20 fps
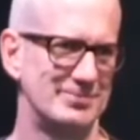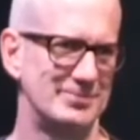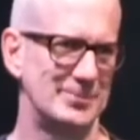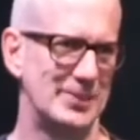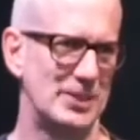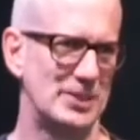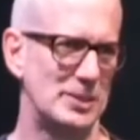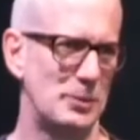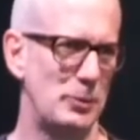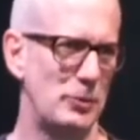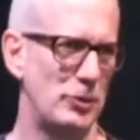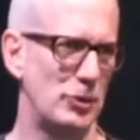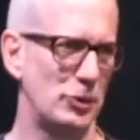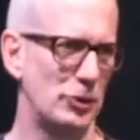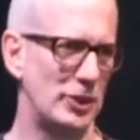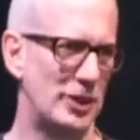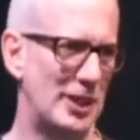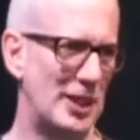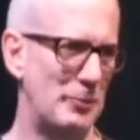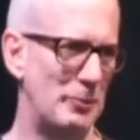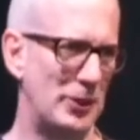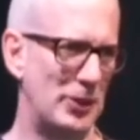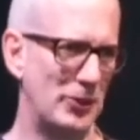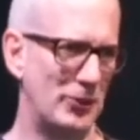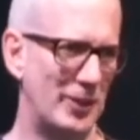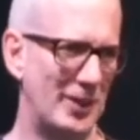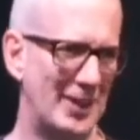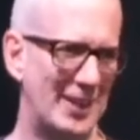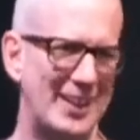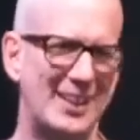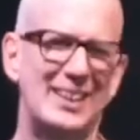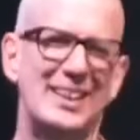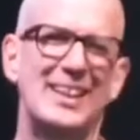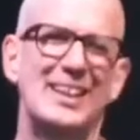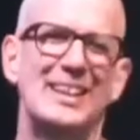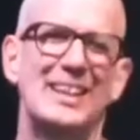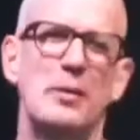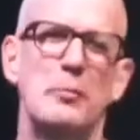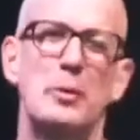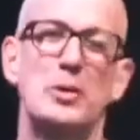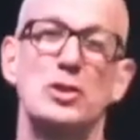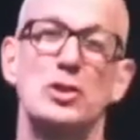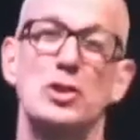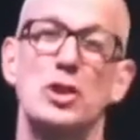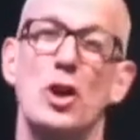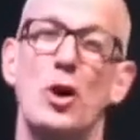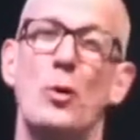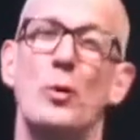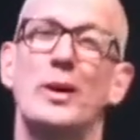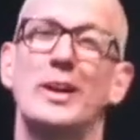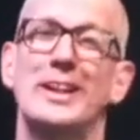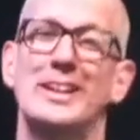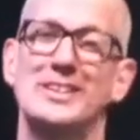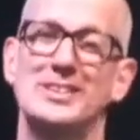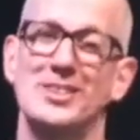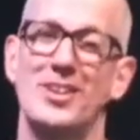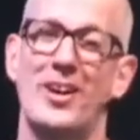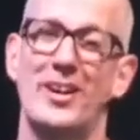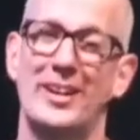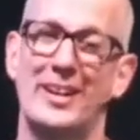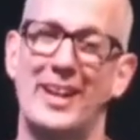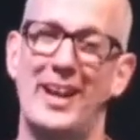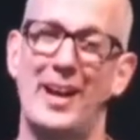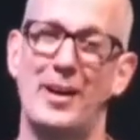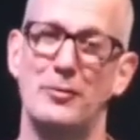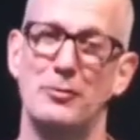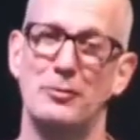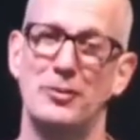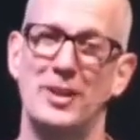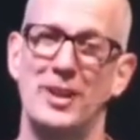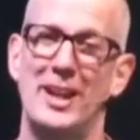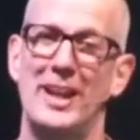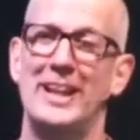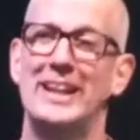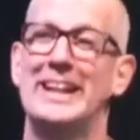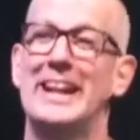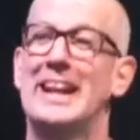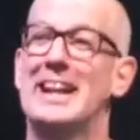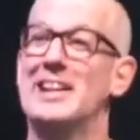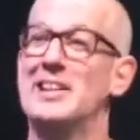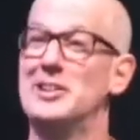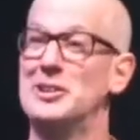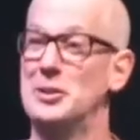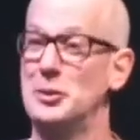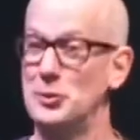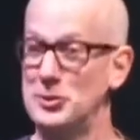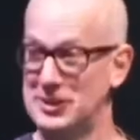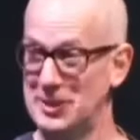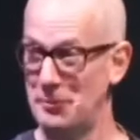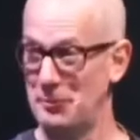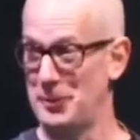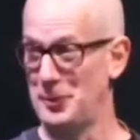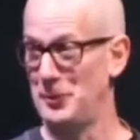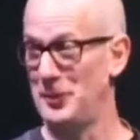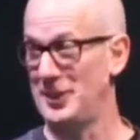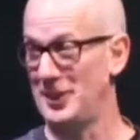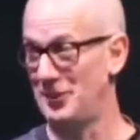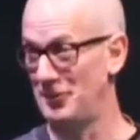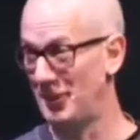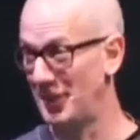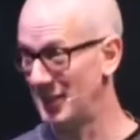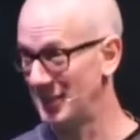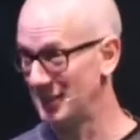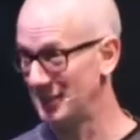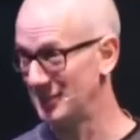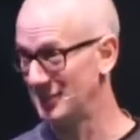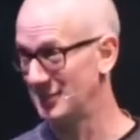Now some of you are looking at me going, yeah, but knowing it's not enough. You got to do something with it, right?